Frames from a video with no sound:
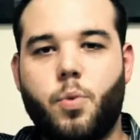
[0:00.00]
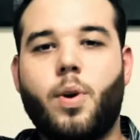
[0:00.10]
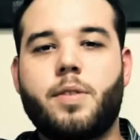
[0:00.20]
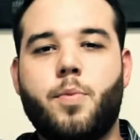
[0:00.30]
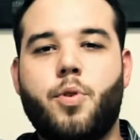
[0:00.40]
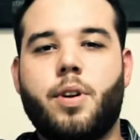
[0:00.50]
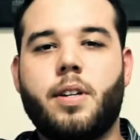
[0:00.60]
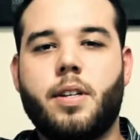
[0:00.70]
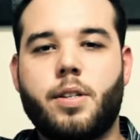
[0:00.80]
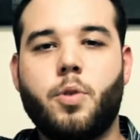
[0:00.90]
What's more,
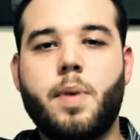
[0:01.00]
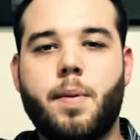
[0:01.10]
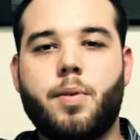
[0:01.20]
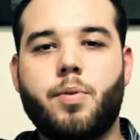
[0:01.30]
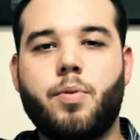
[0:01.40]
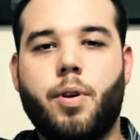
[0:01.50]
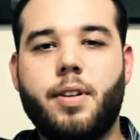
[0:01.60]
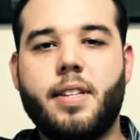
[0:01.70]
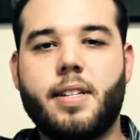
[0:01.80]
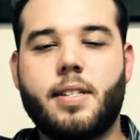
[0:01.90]
you'll be able to do
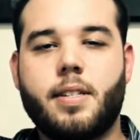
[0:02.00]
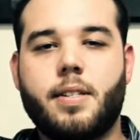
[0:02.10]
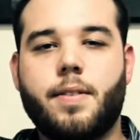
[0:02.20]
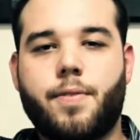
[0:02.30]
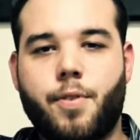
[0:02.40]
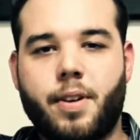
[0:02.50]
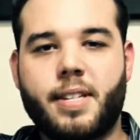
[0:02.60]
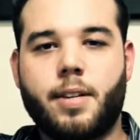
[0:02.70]
all this from a